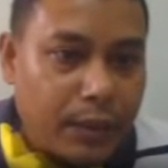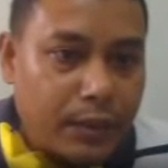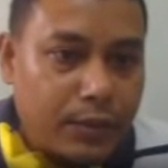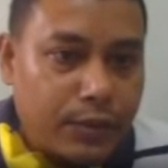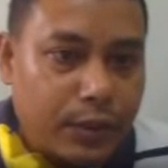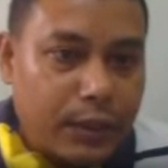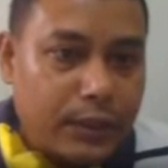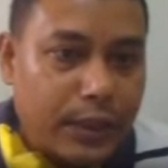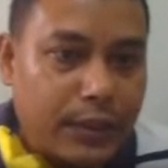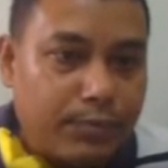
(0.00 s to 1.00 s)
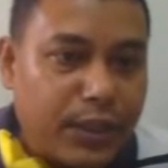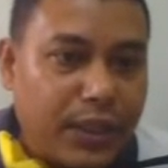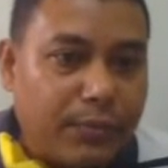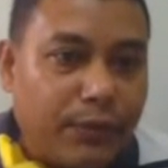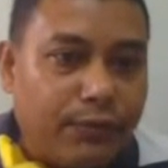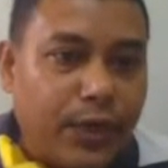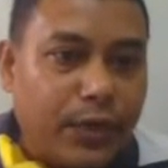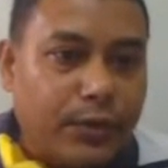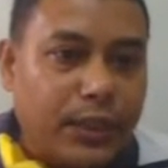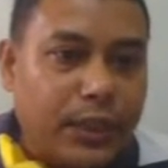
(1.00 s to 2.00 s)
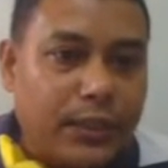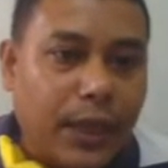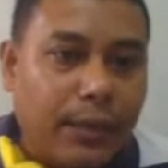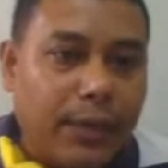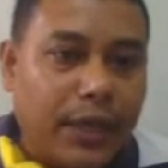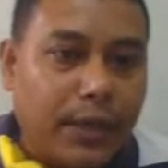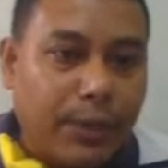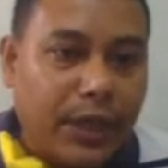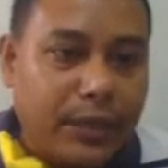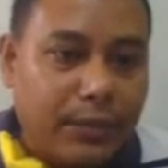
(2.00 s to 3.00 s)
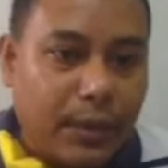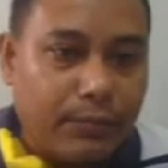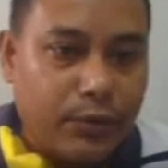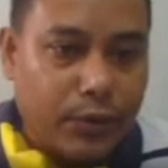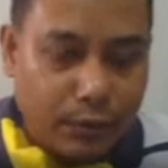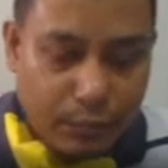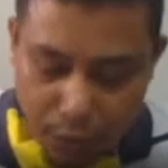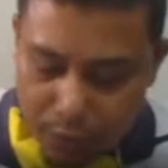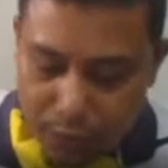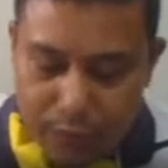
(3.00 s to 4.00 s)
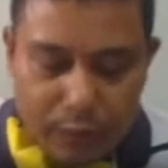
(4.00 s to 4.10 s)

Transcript: So it says minimum value in the sum and the maximum. So one can